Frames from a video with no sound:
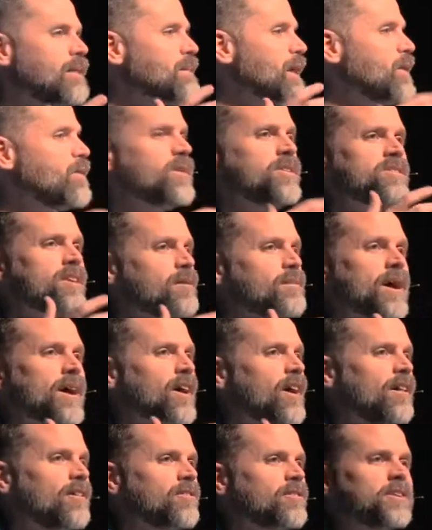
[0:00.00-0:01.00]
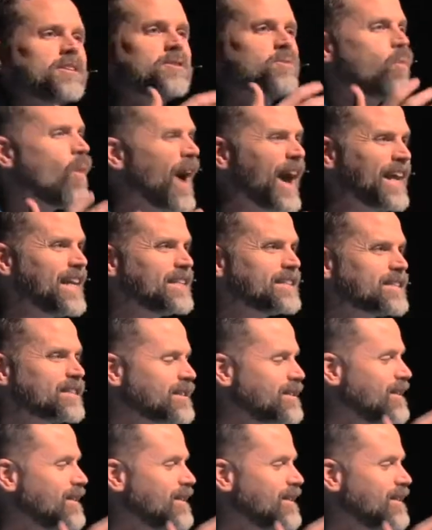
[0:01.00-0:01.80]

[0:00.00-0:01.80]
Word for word: I'm like, what are you talking about color? It's white.